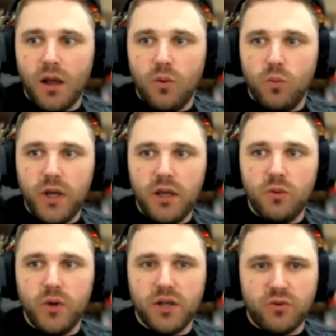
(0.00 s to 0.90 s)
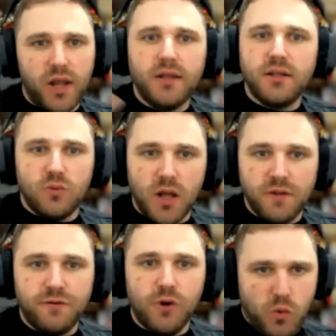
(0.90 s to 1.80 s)
we created
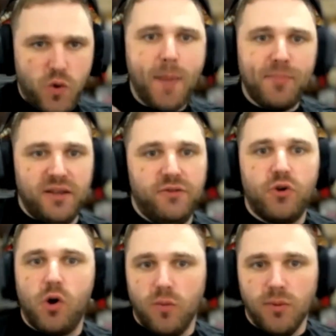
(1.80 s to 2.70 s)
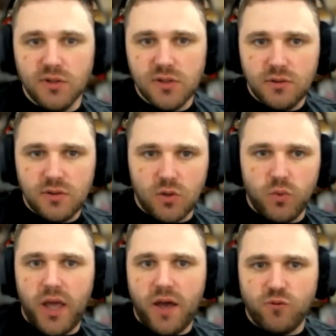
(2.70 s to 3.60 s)
one for wrapping throwables. So
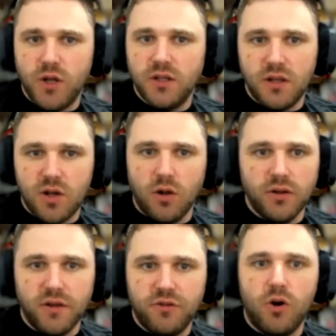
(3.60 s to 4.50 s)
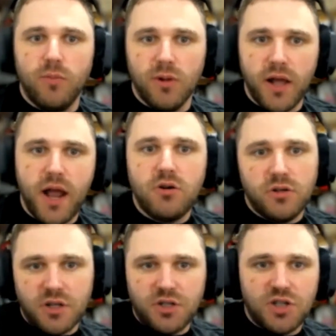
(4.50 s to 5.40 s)
we have one that's called a throwable
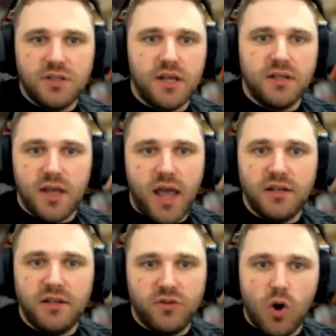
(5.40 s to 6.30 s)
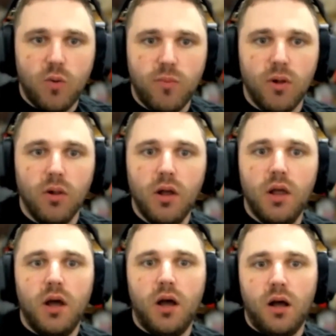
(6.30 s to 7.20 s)
error that just takes any throwable
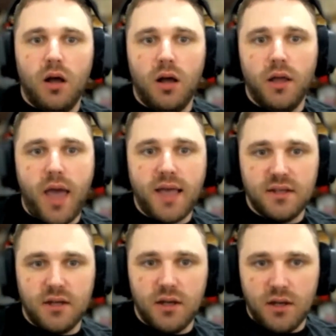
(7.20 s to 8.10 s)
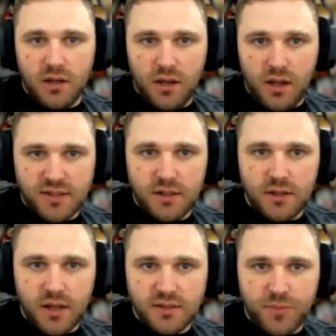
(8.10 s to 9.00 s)
as a
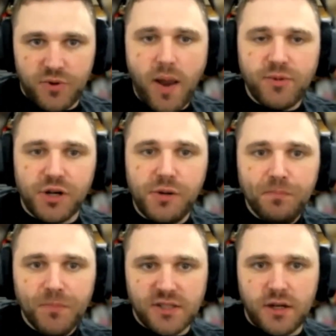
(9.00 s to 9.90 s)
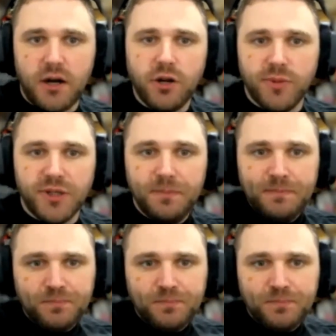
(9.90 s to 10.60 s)
parameter, as an argument,